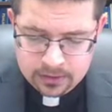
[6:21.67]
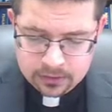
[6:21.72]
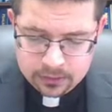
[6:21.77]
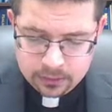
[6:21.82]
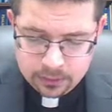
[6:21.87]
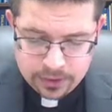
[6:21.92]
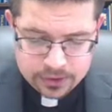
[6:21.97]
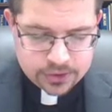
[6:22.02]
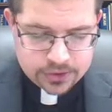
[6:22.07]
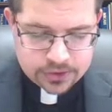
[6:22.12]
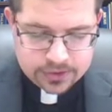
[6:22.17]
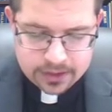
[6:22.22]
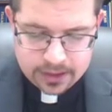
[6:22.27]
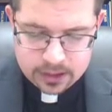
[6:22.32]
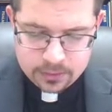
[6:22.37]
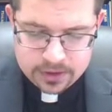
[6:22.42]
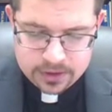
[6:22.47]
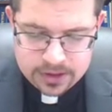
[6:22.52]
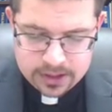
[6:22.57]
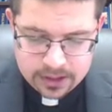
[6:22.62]
Gracious
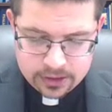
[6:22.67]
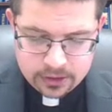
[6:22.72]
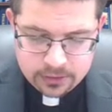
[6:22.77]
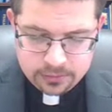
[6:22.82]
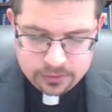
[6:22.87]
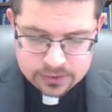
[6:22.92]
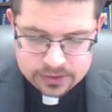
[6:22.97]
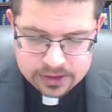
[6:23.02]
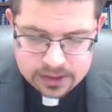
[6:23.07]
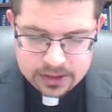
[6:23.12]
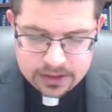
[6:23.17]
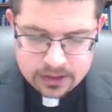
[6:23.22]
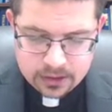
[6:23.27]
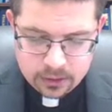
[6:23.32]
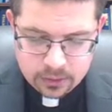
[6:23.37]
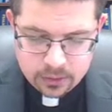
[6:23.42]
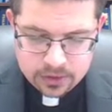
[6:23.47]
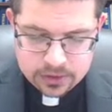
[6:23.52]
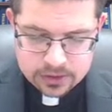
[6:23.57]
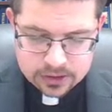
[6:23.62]
God, we thank you for sending
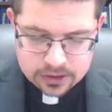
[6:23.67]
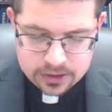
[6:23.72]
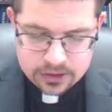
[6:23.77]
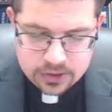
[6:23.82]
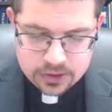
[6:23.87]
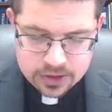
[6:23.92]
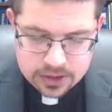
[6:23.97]
your Son,